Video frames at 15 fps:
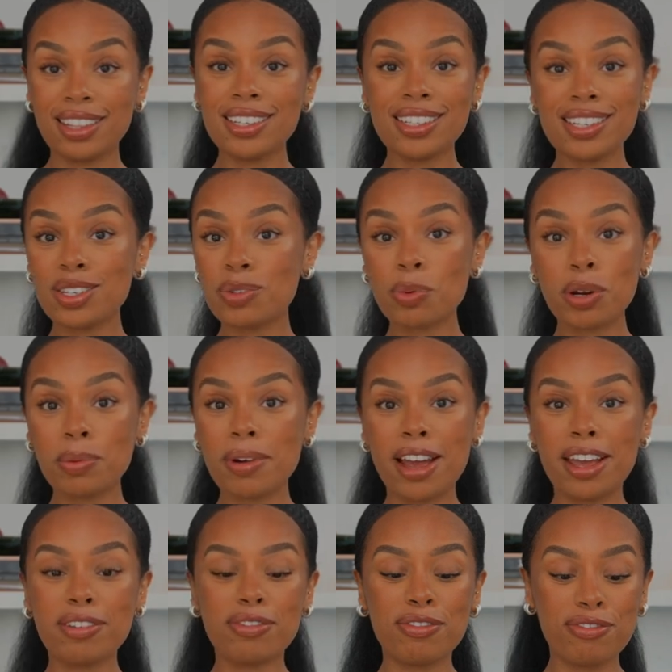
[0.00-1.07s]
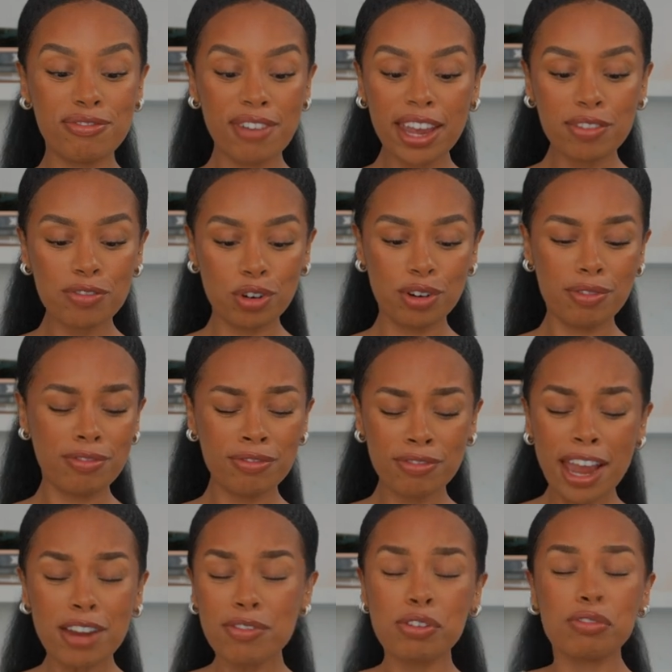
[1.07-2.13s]
This is one of my
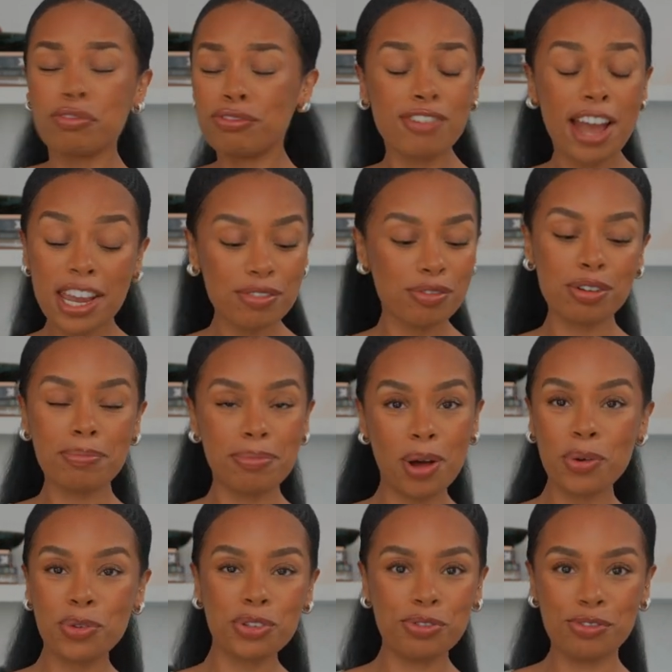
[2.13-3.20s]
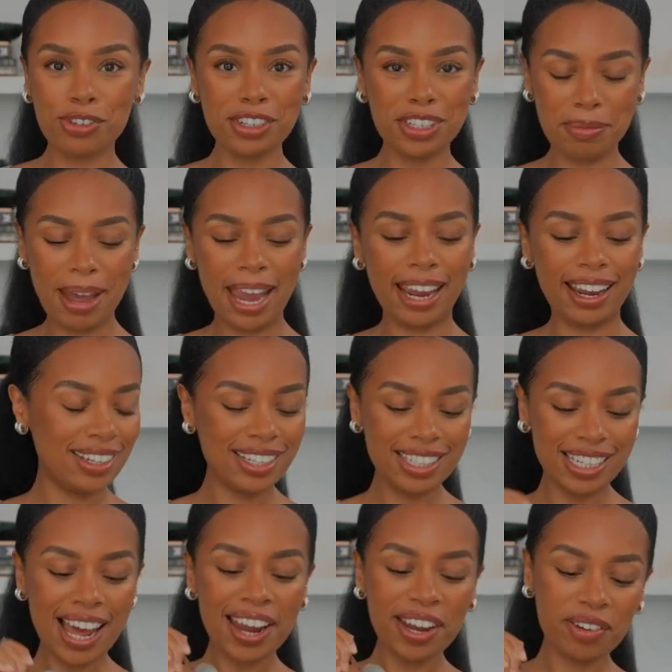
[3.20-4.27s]
favorite bowls of food to make.
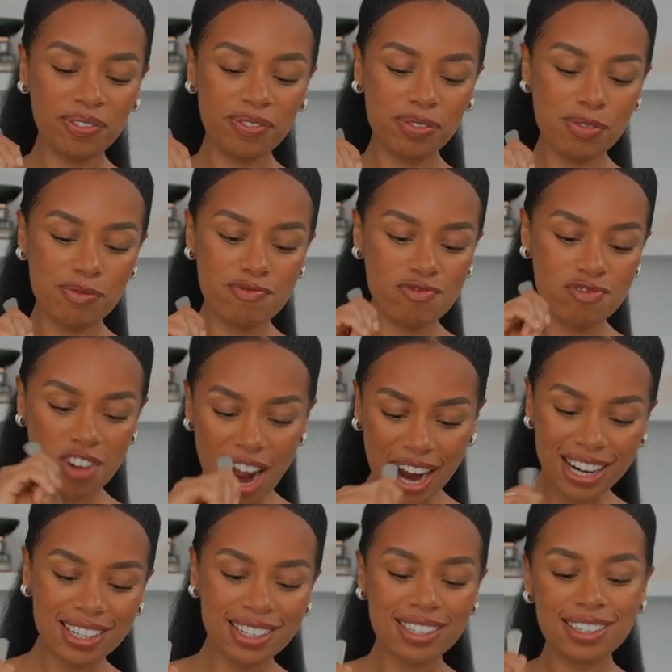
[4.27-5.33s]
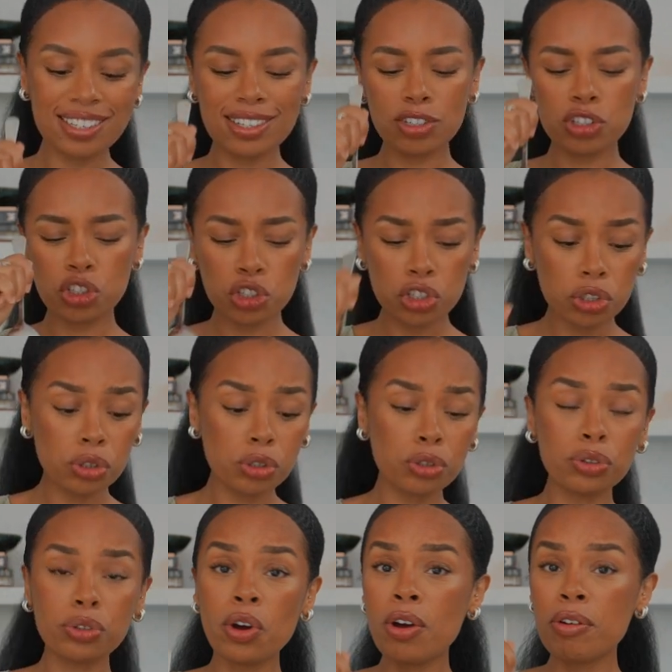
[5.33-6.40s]
It's like rice,
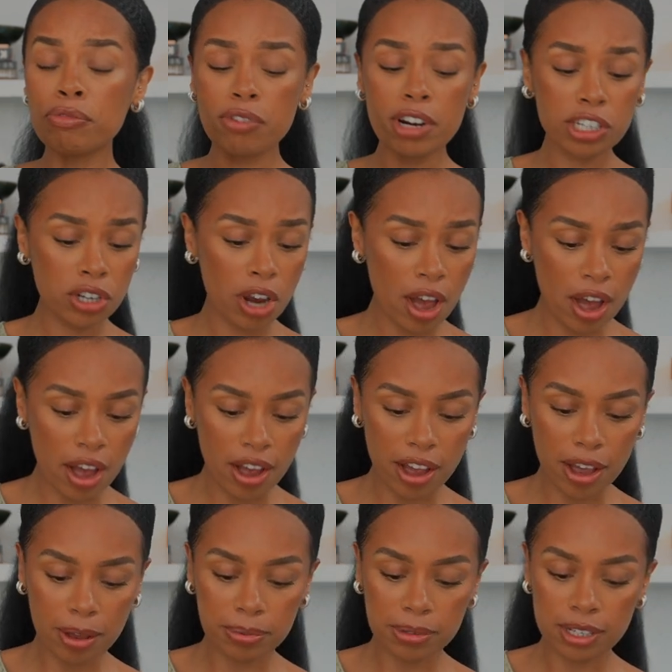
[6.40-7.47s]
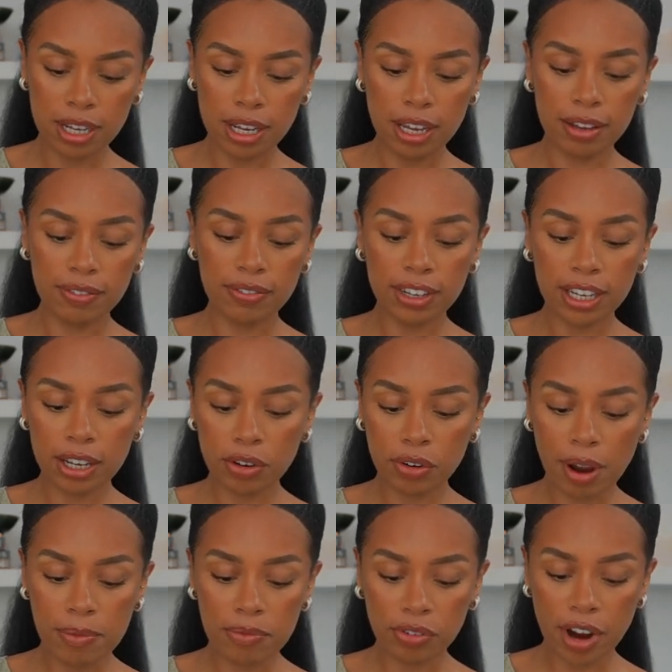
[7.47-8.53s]
stew, fresh herbs, vegan
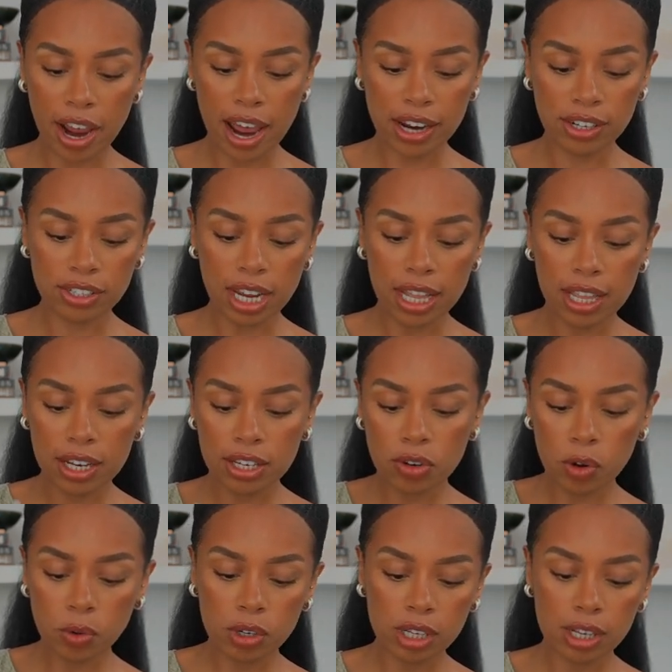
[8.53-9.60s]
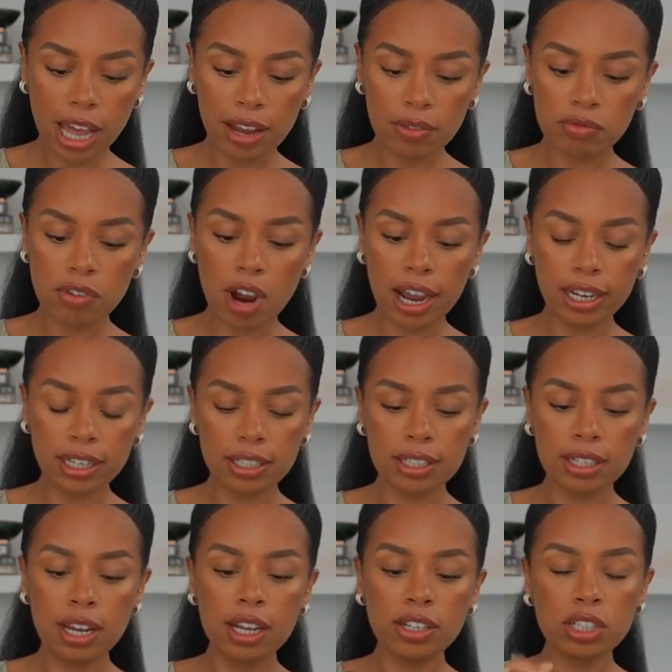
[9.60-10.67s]
creme fraiche, and then your like
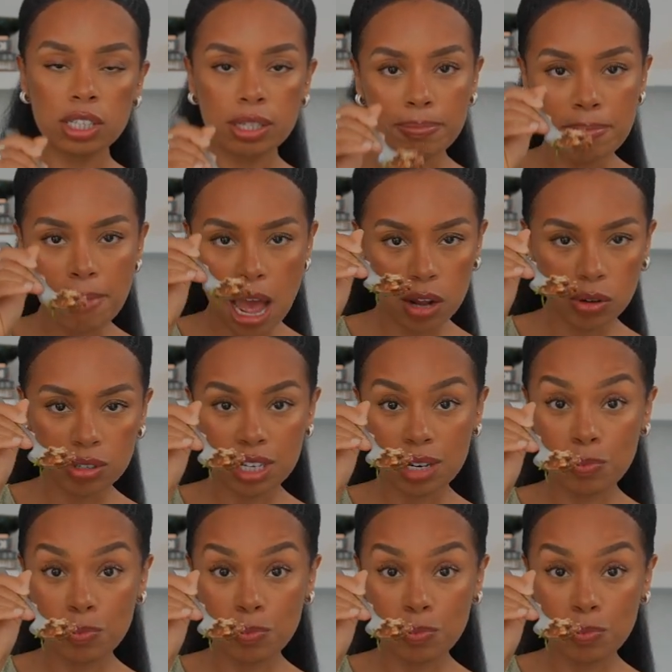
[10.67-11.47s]
rice just melds